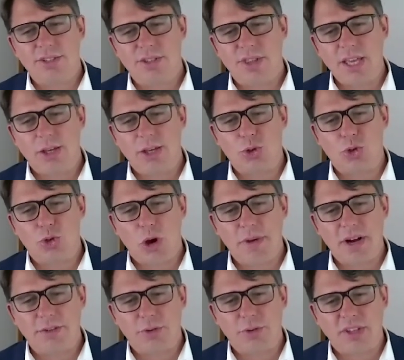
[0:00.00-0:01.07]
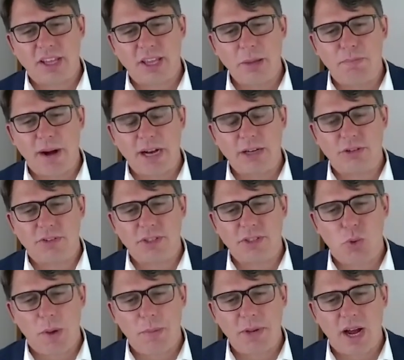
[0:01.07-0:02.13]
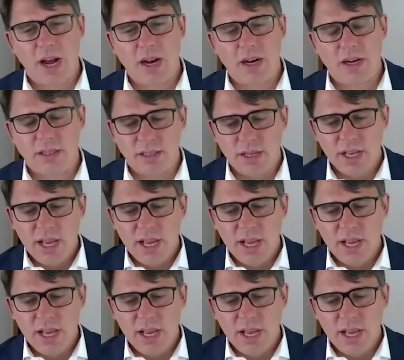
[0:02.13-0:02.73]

thank you so much for taking part in this webinar